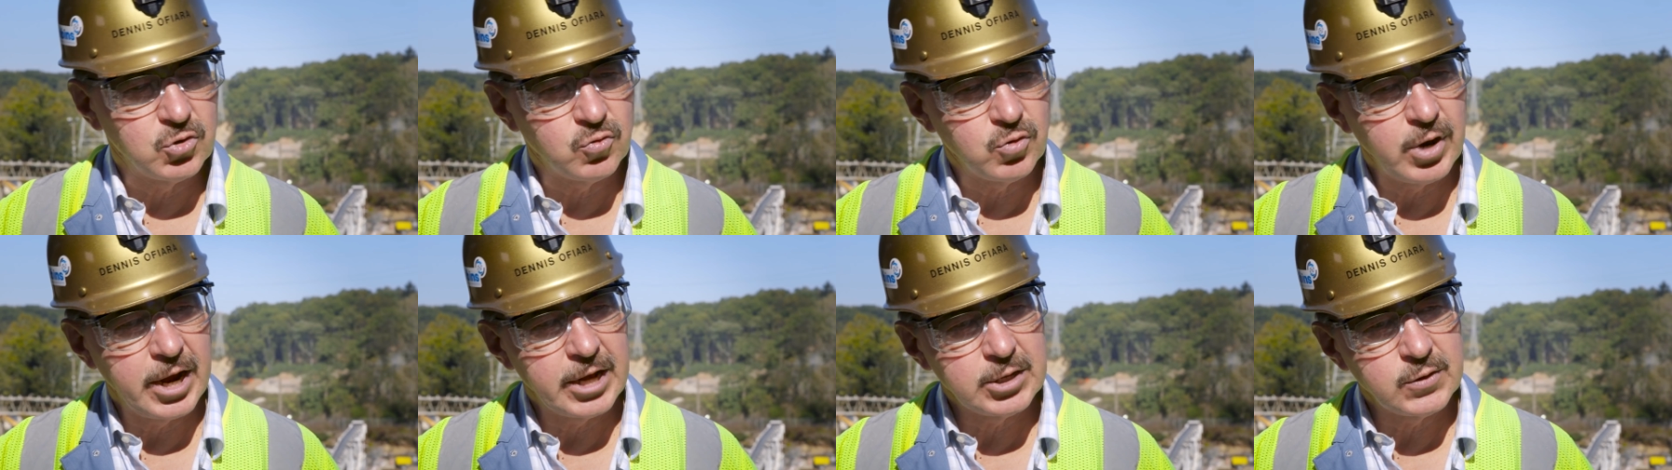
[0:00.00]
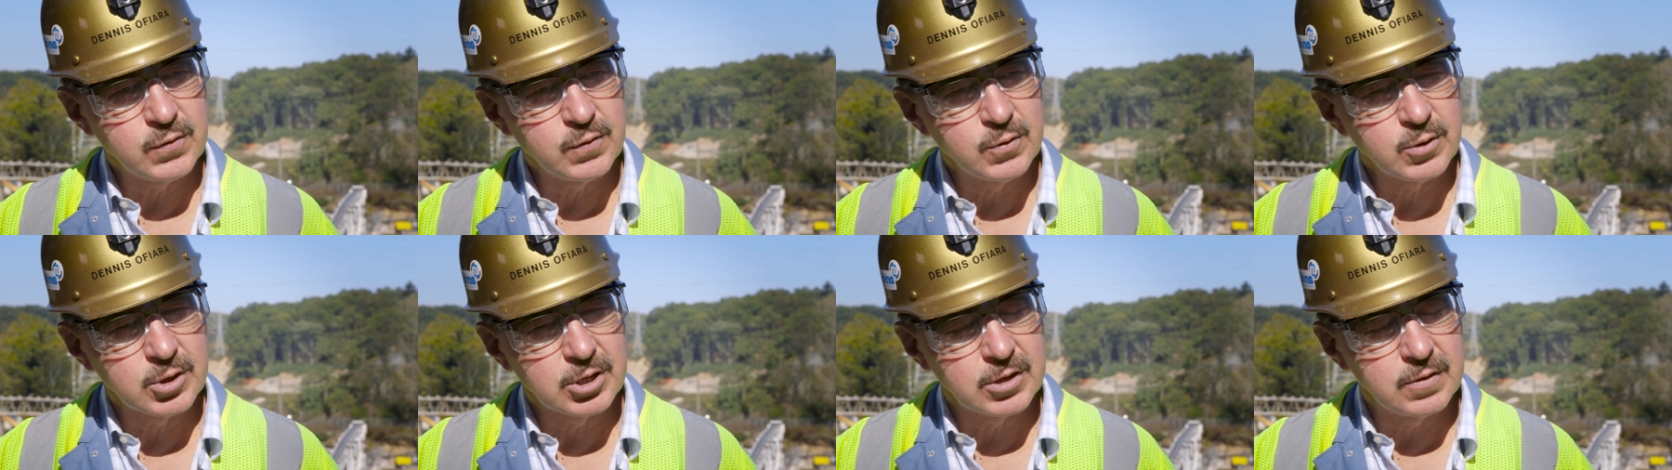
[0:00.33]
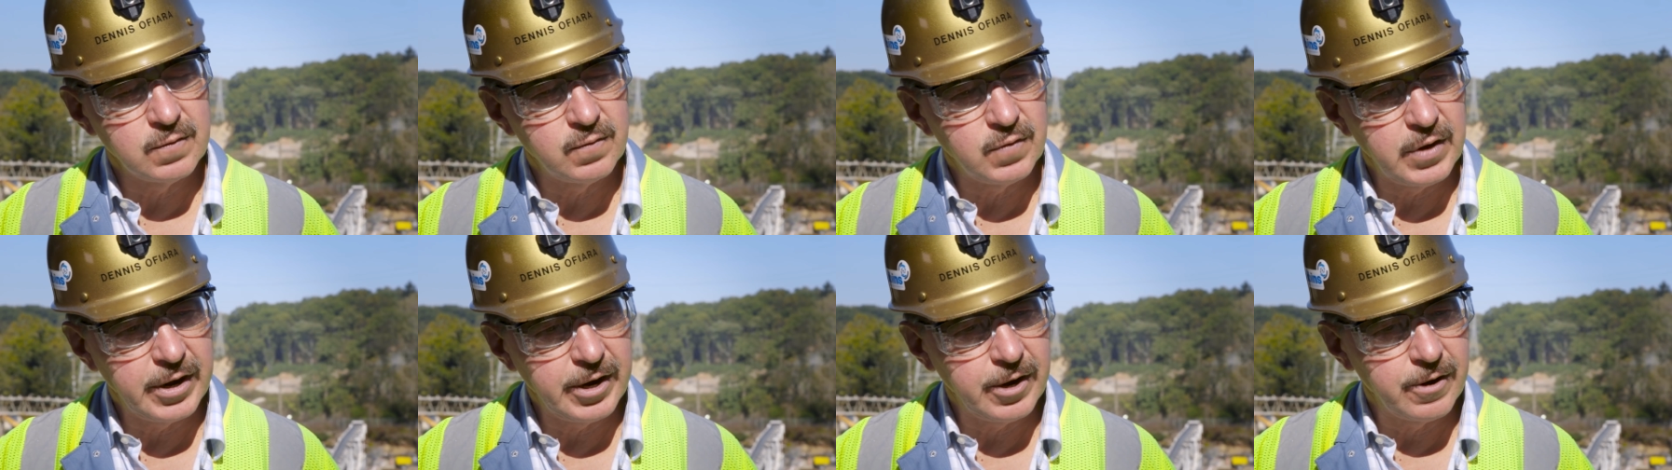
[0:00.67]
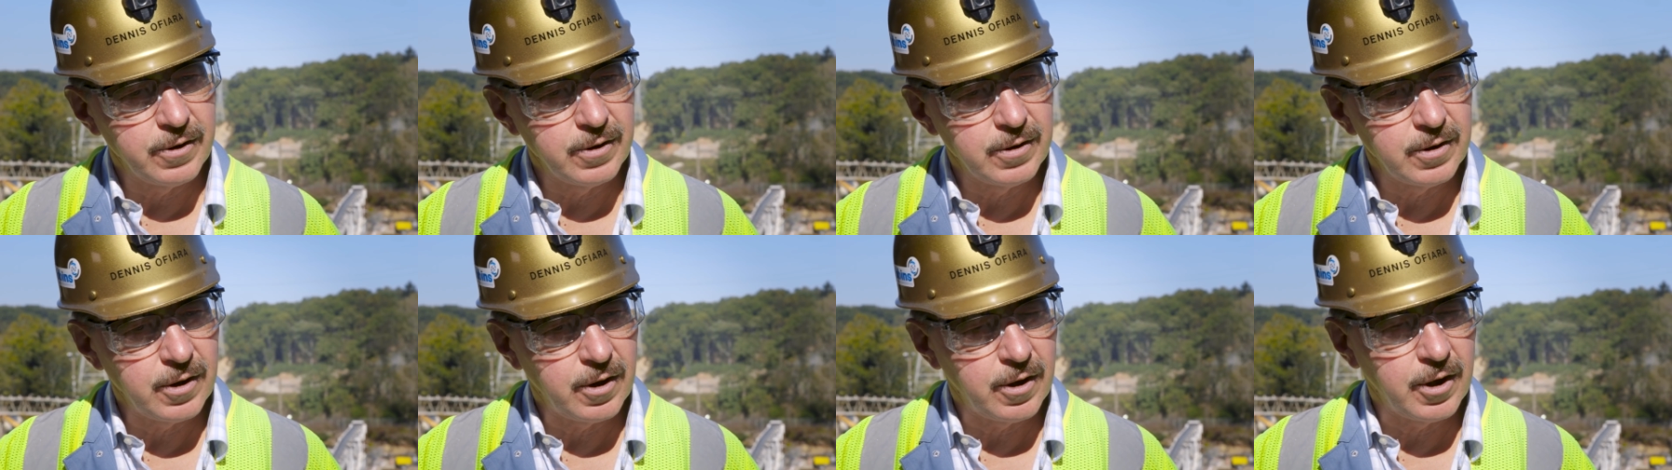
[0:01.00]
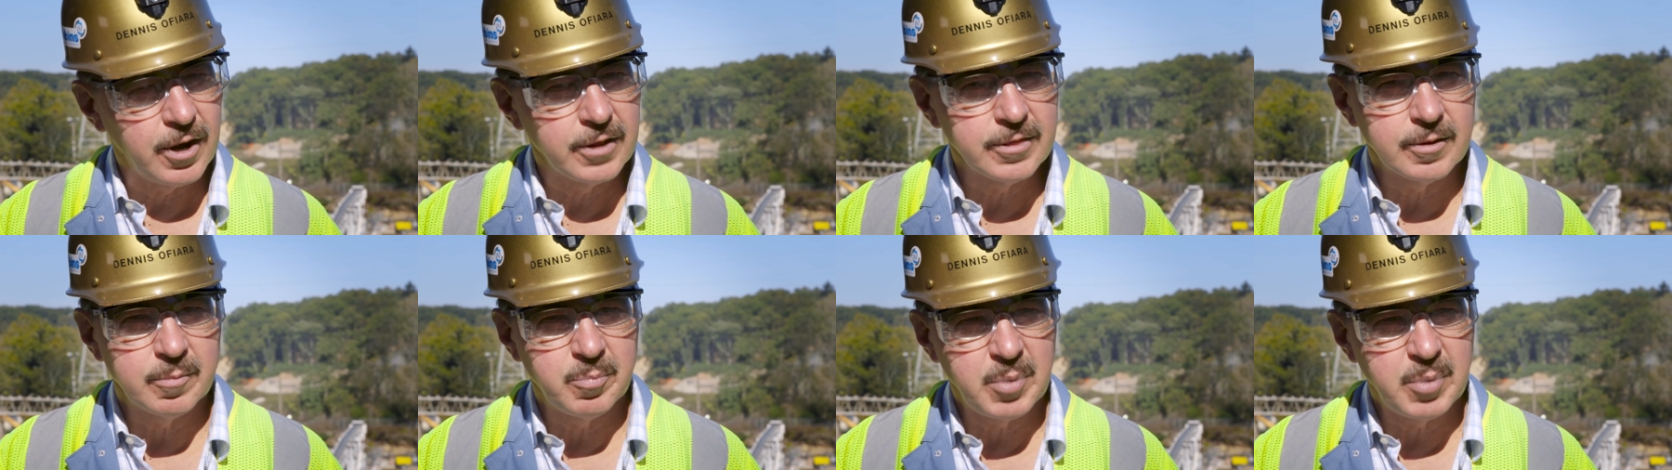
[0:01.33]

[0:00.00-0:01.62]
a transfer conveyor on the